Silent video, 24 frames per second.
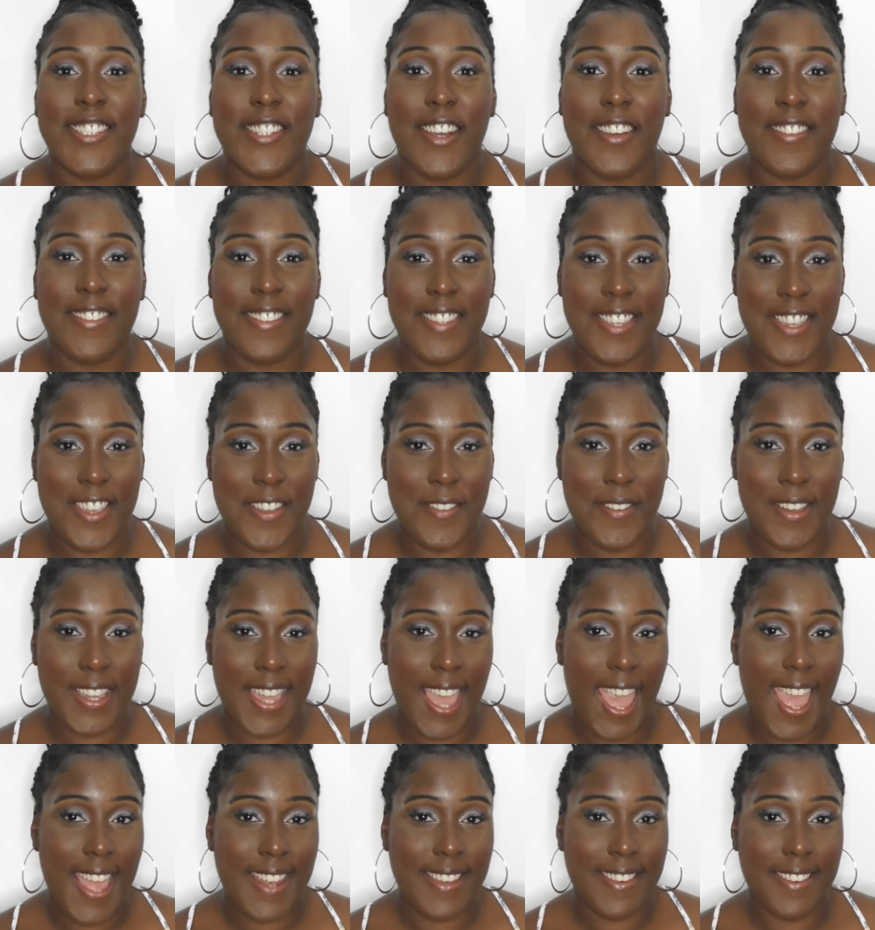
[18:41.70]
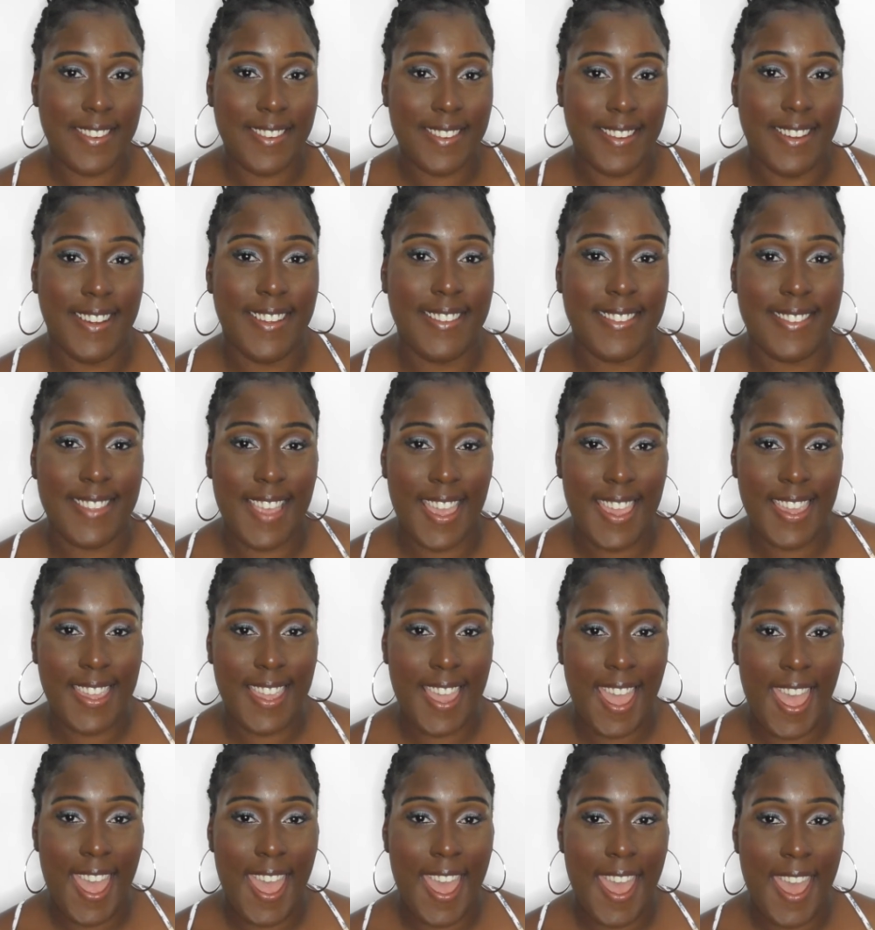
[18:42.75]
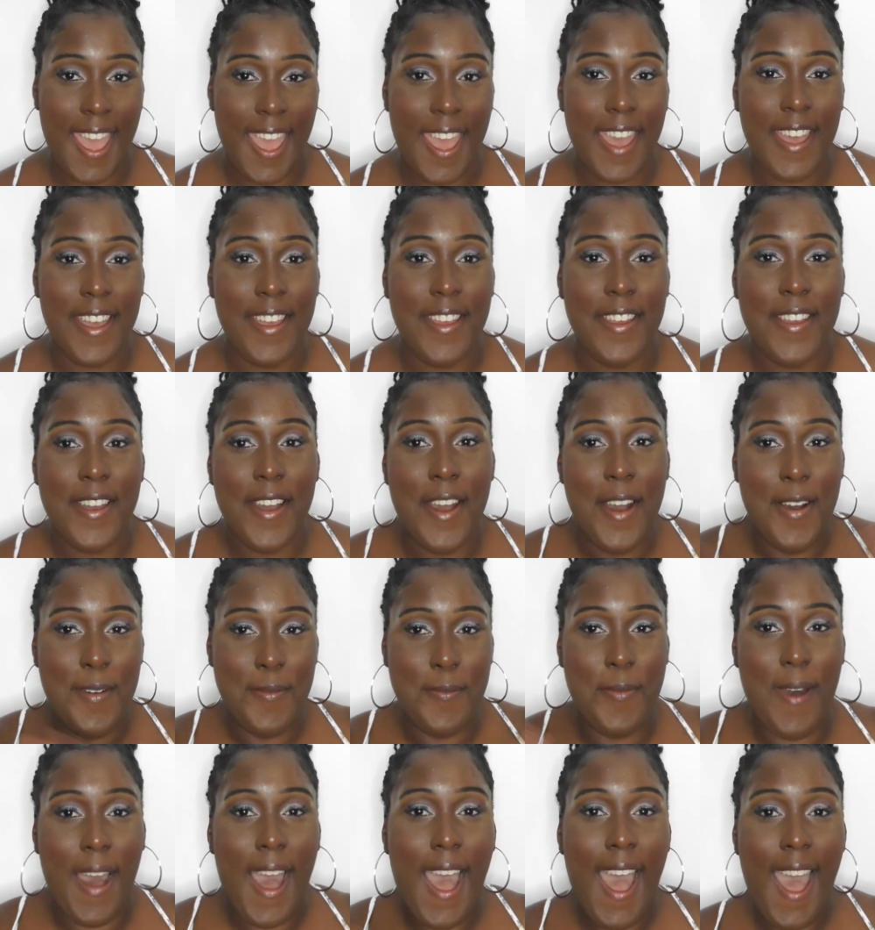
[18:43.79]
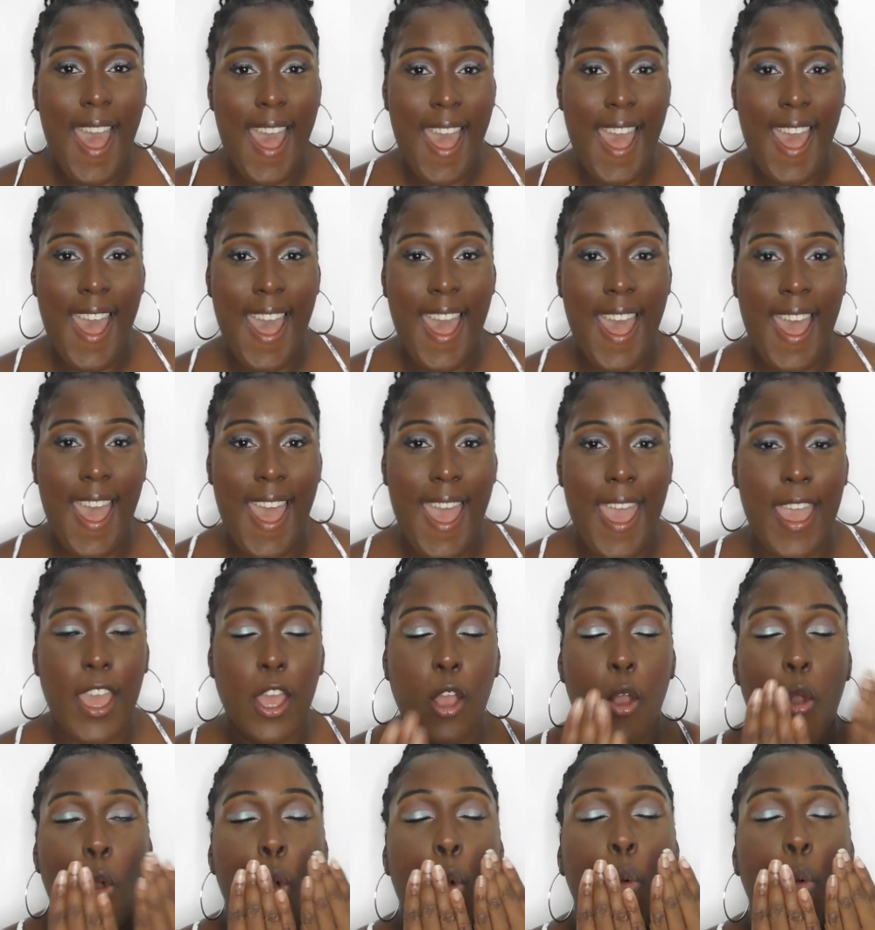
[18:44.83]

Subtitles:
see you again. Take care. Bye.